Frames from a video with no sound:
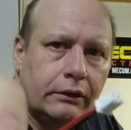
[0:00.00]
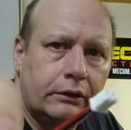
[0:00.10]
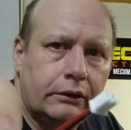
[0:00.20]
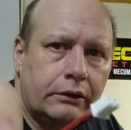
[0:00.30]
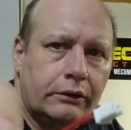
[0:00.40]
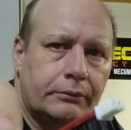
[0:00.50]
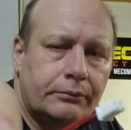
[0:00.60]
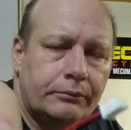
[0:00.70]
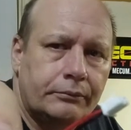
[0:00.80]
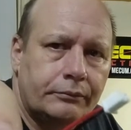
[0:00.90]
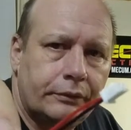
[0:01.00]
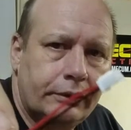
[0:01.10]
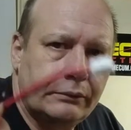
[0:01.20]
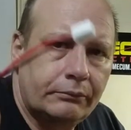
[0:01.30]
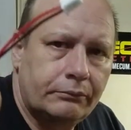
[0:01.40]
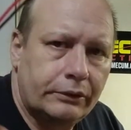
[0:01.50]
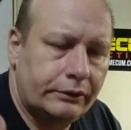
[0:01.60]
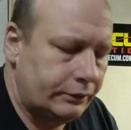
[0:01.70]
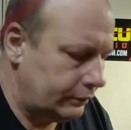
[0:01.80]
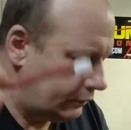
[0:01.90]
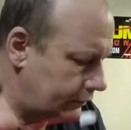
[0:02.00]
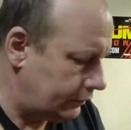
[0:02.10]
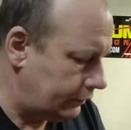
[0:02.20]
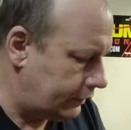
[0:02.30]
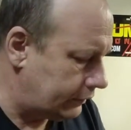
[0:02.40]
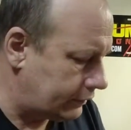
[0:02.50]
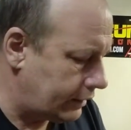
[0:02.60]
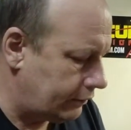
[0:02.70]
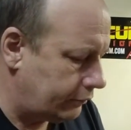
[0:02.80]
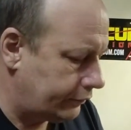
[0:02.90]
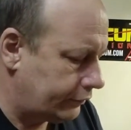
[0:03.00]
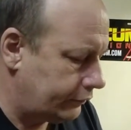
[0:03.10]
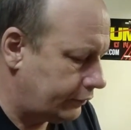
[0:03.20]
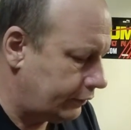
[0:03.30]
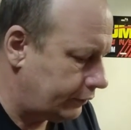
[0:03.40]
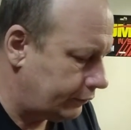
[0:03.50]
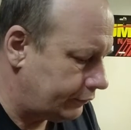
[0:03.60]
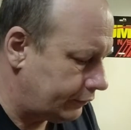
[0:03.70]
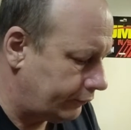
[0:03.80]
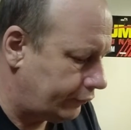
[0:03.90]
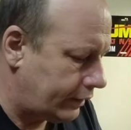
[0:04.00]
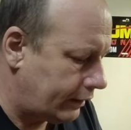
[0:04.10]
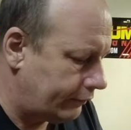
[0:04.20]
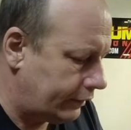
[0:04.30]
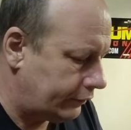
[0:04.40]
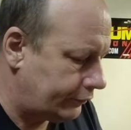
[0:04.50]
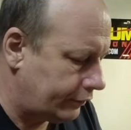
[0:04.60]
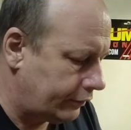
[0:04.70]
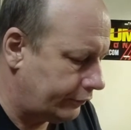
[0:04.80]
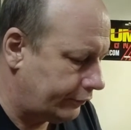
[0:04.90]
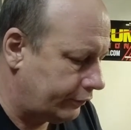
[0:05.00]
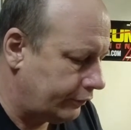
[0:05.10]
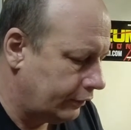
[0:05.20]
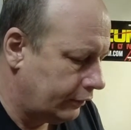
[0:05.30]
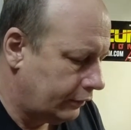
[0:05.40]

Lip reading: but you get that with it too. So if you have that charger